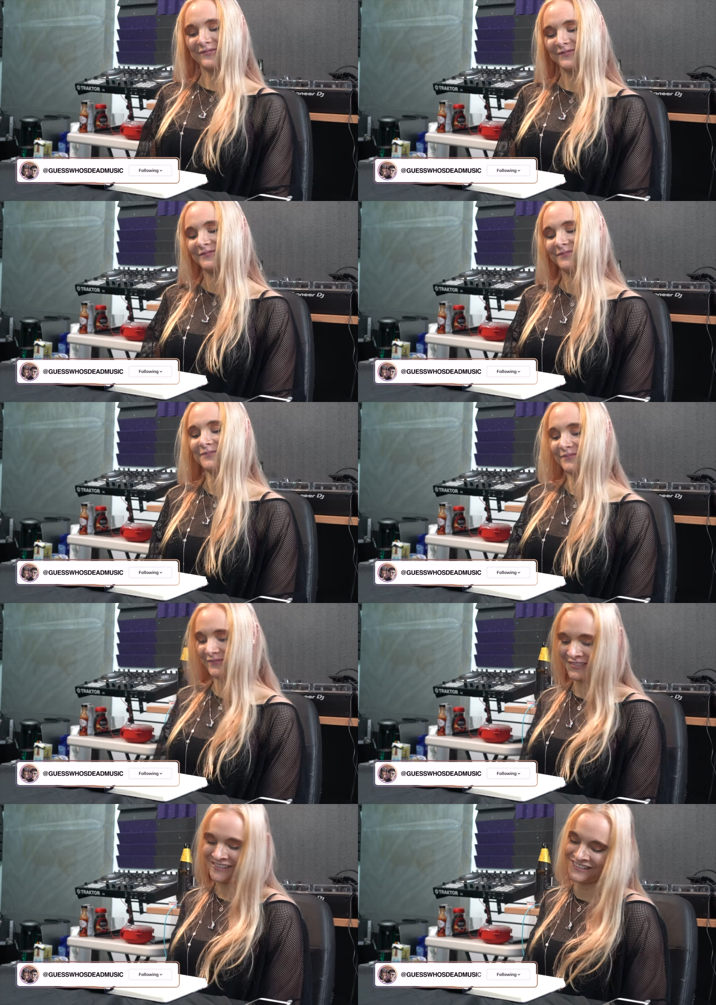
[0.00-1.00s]

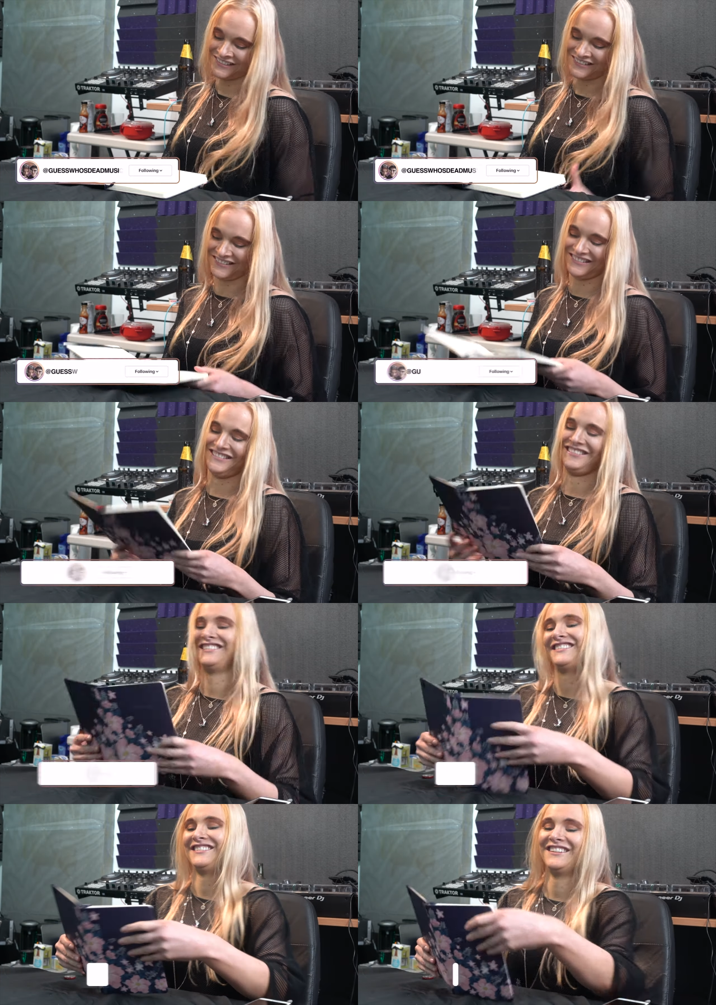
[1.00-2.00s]

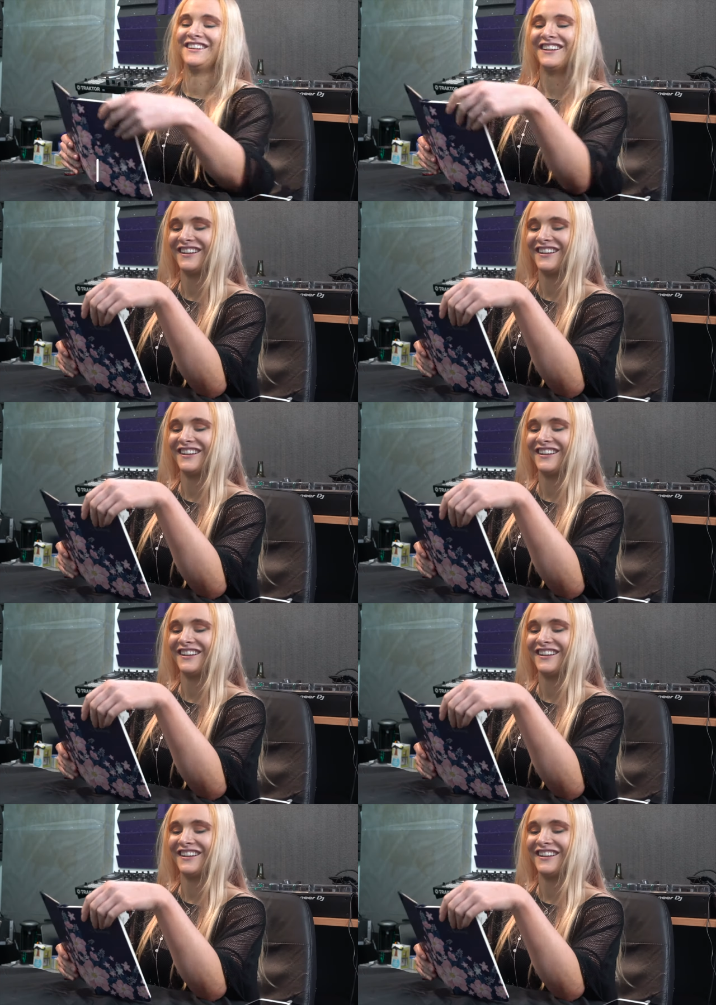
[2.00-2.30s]
No one is speaking in this clip.